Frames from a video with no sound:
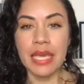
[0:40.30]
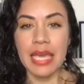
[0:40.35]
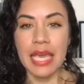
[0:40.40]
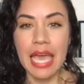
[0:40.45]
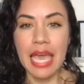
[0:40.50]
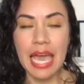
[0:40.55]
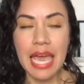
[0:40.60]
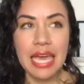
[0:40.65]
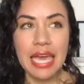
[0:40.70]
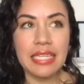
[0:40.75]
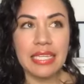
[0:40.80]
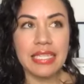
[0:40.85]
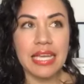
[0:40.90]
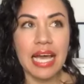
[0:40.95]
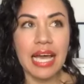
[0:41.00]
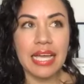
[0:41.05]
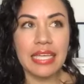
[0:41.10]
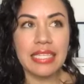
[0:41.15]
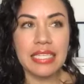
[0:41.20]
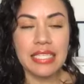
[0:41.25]
and
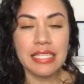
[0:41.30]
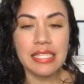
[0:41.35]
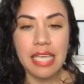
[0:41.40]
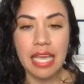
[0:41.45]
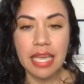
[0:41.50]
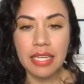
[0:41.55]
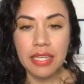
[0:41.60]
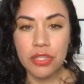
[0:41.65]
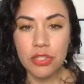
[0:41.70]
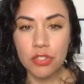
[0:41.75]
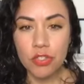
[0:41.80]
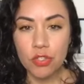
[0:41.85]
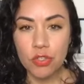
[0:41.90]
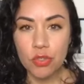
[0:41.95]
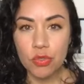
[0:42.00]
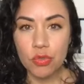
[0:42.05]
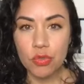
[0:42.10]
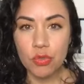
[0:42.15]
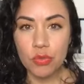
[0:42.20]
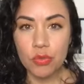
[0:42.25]
I decided
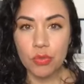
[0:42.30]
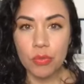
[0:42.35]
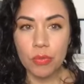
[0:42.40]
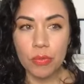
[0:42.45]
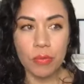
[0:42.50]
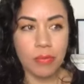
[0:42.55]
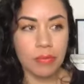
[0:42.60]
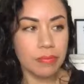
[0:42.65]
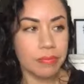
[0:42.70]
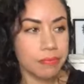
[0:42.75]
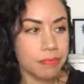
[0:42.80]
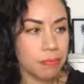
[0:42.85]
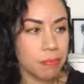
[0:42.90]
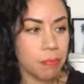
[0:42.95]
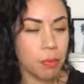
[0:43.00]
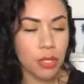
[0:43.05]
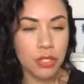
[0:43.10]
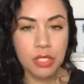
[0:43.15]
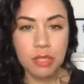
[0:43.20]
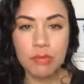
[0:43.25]
to
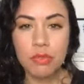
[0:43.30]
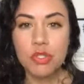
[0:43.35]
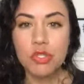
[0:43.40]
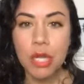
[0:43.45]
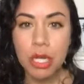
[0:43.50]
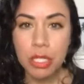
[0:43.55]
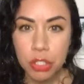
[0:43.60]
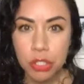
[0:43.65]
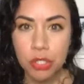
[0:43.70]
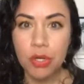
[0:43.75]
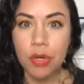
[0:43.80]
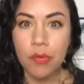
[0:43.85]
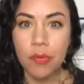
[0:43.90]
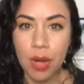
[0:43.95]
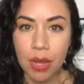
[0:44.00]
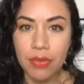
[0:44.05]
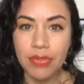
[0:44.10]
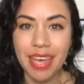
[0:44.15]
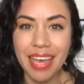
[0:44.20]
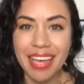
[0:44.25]
put some structure
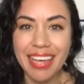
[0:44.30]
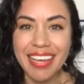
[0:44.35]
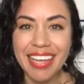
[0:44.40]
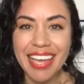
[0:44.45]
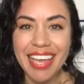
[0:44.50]
around that.